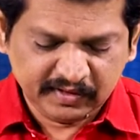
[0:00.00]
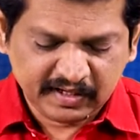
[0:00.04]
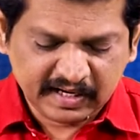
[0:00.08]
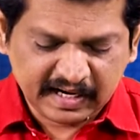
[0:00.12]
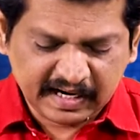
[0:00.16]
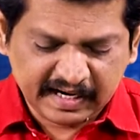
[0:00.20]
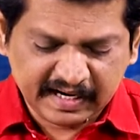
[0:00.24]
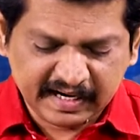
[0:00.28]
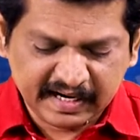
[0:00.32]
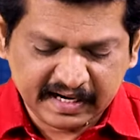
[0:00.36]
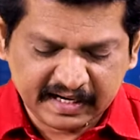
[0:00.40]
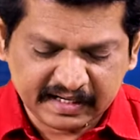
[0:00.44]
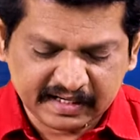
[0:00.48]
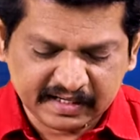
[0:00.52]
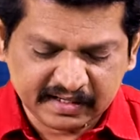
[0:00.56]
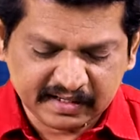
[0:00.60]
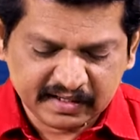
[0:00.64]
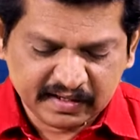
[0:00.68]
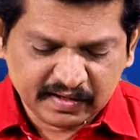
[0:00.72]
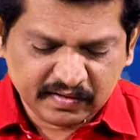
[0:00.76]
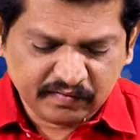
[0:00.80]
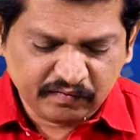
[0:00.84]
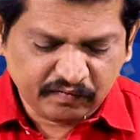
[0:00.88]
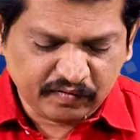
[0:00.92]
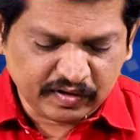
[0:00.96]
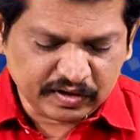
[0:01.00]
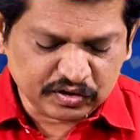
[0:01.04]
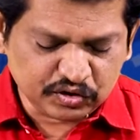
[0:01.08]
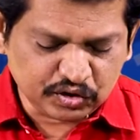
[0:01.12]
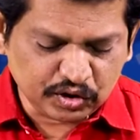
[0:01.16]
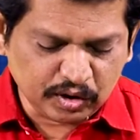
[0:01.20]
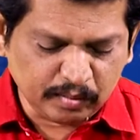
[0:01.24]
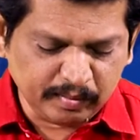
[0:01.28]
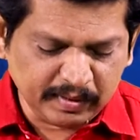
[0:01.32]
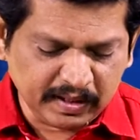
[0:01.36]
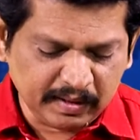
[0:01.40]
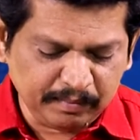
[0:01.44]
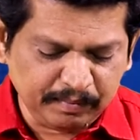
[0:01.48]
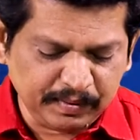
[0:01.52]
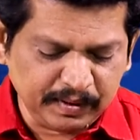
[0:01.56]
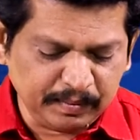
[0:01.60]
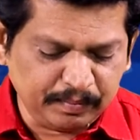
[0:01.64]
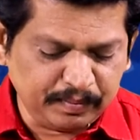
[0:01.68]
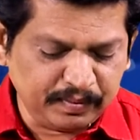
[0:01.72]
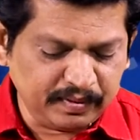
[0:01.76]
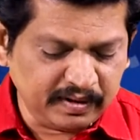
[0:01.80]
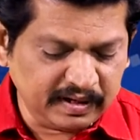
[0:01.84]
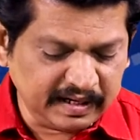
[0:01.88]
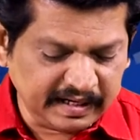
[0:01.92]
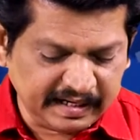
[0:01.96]
And yet, for so many
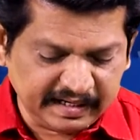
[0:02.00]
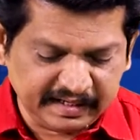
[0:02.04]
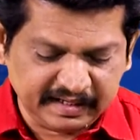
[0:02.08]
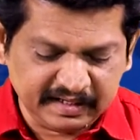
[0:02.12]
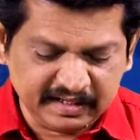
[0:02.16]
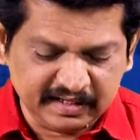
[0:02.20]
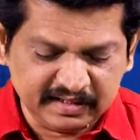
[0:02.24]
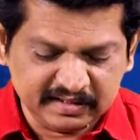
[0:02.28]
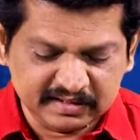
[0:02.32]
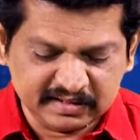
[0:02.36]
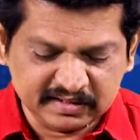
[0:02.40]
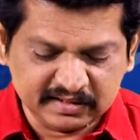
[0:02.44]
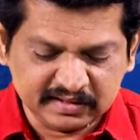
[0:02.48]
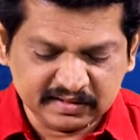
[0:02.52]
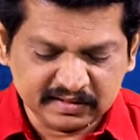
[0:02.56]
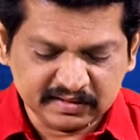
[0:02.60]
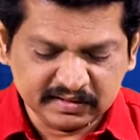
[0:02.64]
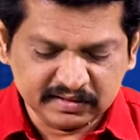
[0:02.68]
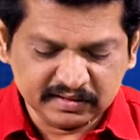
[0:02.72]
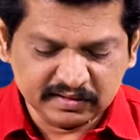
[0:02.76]
people, it is.